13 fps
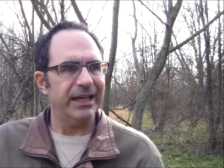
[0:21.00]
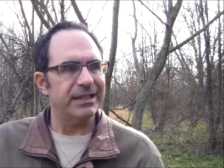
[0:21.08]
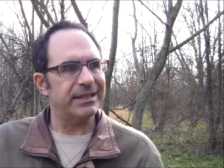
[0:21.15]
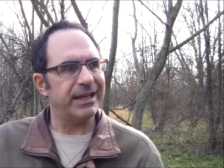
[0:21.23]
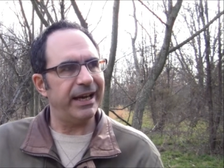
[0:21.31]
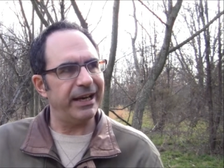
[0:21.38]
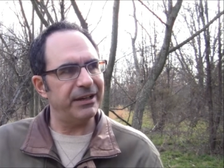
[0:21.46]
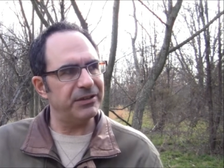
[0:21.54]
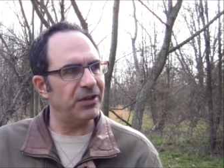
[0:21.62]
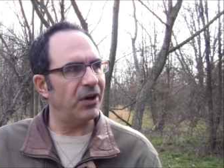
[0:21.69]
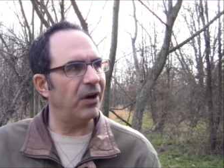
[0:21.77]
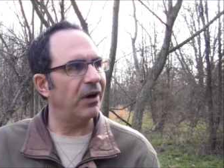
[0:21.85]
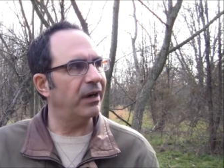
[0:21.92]
It's kind of
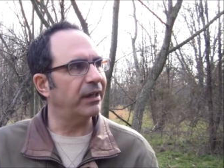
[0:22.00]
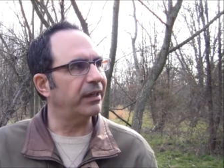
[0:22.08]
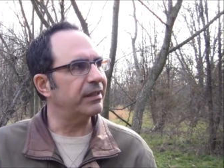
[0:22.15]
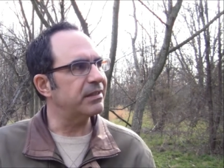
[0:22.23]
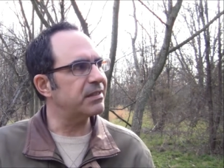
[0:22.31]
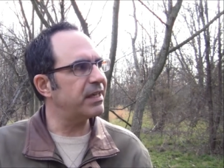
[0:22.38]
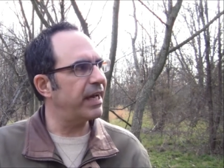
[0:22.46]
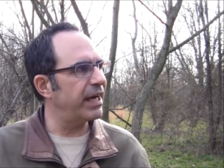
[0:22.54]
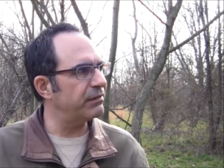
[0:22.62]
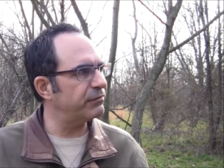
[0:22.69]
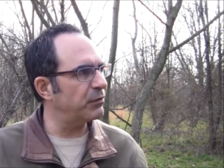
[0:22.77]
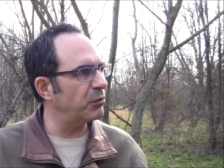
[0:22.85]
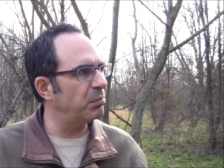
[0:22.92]
dark, it's kind of
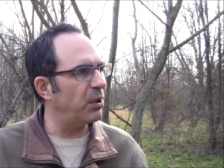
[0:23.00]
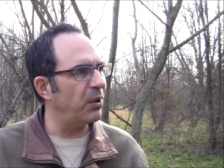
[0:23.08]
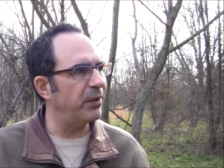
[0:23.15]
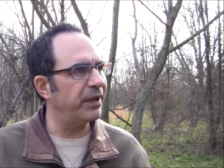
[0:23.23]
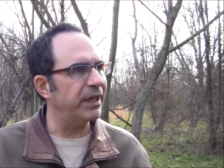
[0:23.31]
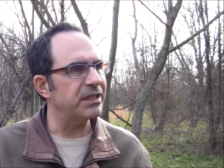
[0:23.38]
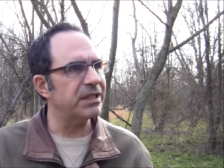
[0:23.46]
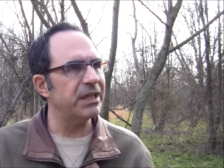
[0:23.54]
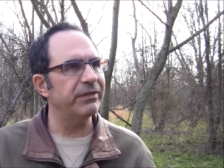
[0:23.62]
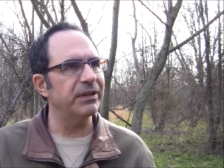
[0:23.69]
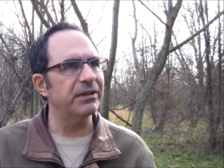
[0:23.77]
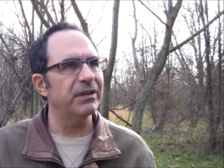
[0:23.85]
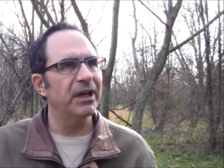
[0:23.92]
foreboding, it's
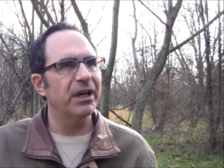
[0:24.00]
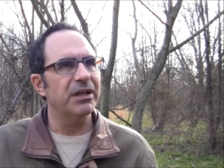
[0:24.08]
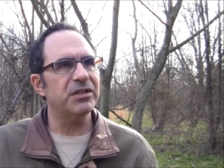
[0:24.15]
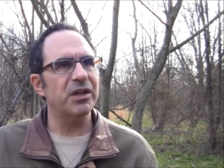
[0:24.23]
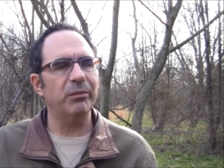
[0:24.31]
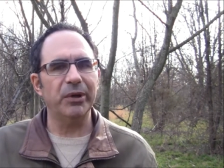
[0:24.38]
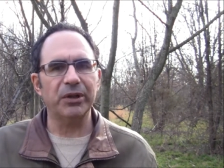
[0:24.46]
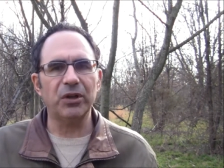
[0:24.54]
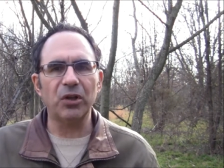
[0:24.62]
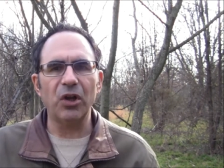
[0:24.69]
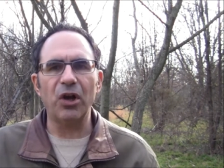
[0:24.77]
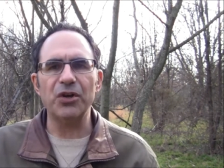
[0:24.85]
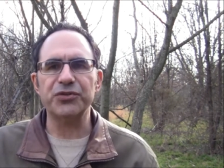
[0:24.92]
even somewhat
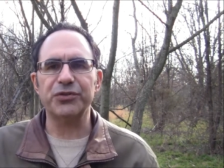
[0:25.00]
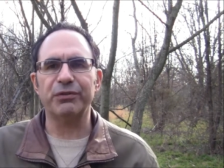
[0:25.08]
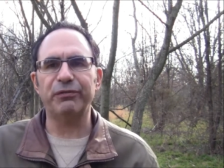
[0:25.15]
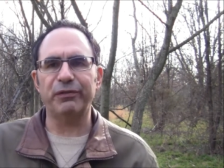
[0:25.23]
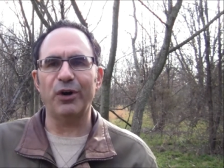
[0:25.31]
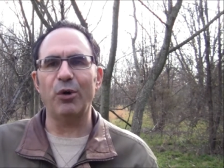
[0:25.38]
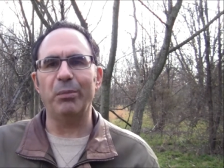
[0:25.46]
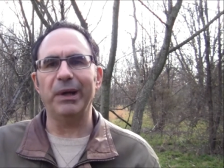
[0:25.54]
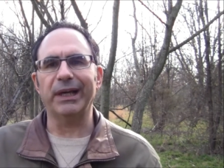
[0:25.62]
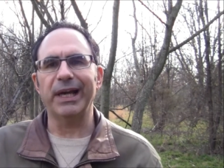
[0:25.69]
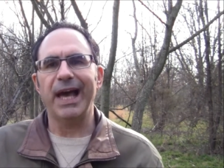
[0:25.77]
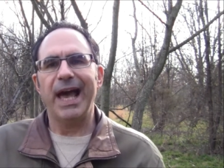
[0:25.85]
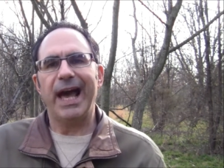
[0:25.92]
claustrophobic.
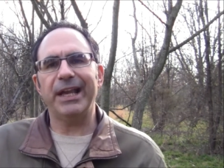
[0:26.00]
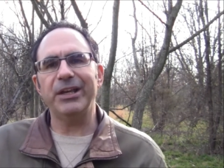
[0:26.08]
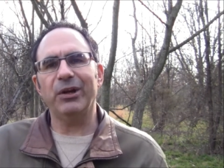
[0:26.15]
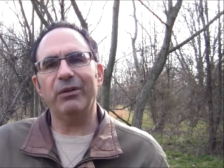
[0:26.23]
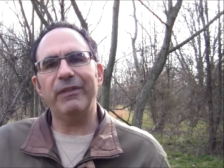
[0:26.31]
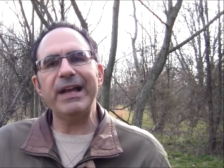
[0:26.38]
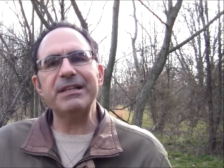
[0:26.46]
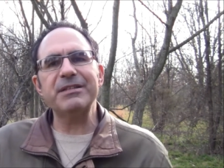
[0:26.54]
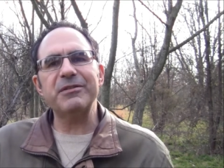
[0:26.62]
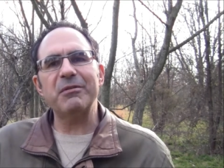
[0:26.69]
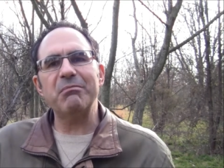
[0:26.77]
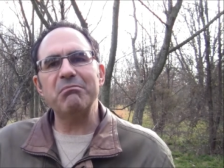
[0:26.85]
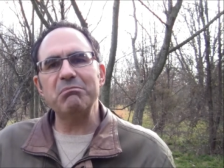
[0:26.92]
And that's
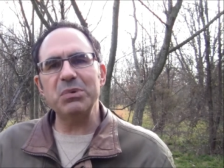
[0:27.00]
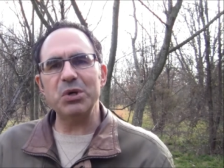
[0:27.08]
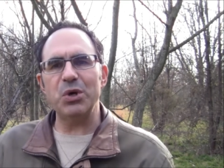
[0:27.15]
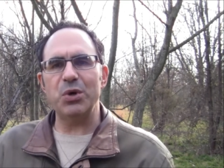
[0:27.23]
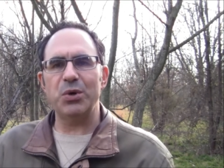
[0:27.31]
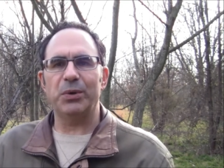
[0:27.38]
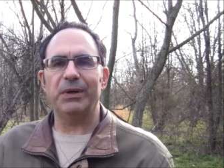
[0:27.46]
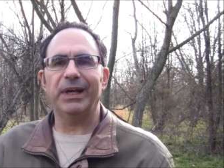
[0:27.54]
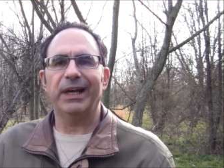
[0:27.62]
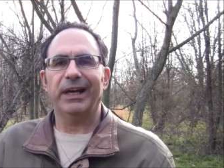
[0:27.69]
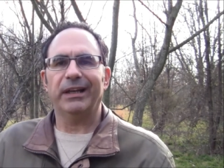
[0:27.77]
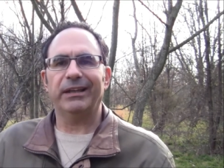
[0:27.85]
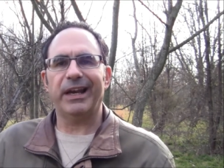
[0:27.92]
the mood
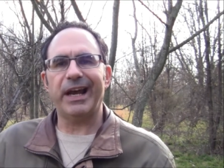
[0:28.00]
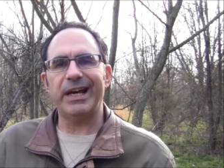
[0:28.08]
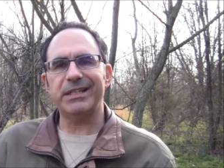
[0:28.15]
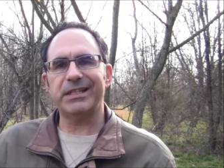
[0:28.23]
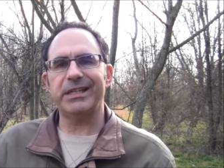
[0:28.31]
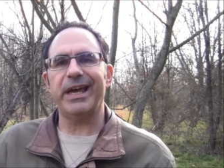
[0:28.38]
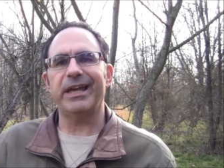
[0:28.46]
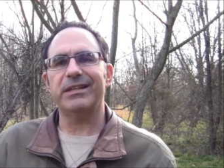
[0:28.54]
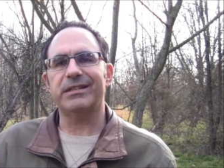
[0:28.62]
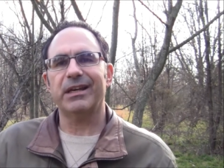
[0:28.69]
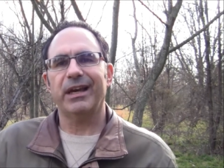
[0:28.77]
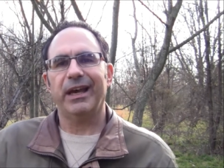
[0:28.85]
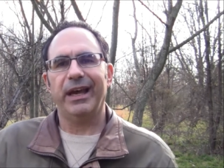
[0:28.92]
that I
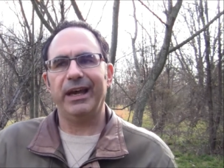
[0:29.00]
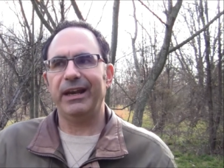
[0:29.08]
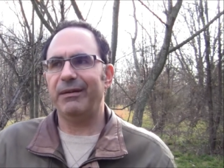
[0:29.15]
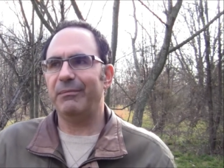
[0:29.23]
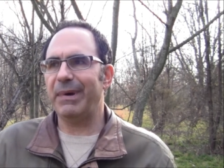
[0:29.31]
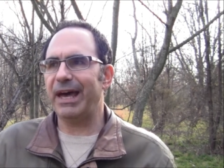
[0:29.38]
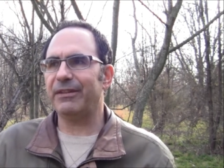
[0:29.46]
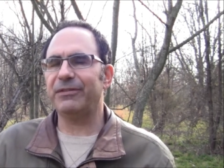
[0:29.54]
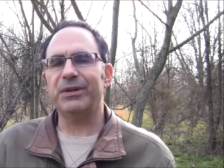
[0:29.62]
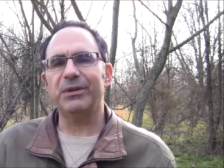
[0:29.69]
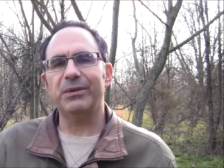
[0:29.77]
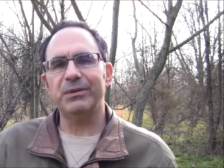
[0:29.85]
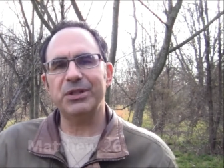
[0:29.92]
sense in
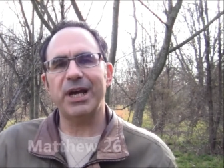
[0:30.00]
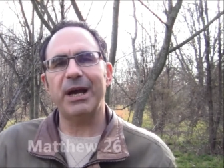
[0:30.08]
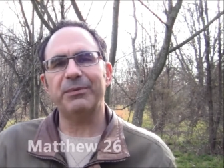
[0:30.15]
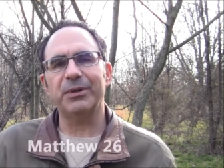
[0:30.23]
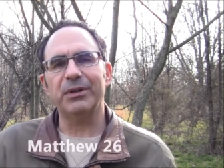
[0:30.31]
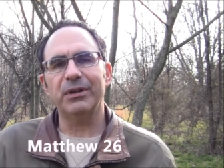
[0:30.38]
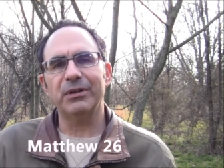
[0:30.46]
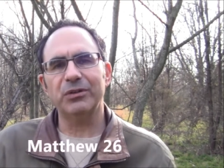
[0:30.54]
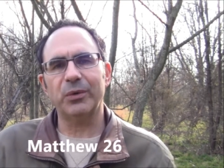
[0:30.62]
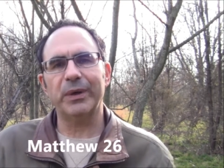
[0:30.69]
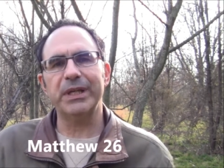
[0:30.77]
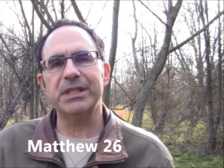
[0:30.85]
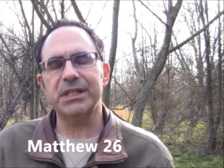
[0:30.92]
Matthew chapter
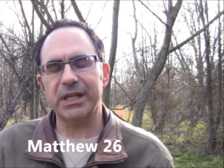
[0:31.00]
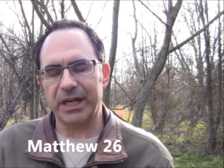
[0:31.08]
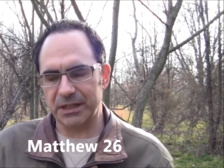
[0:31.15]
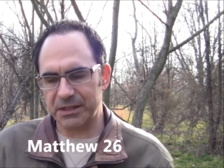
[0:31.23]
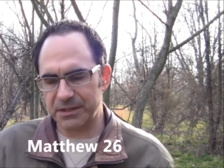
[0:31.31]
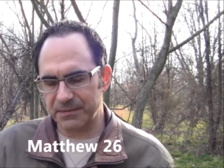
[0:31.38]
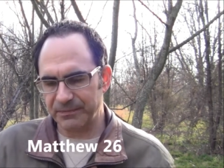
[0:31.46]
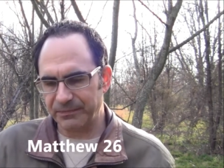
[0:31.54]
26.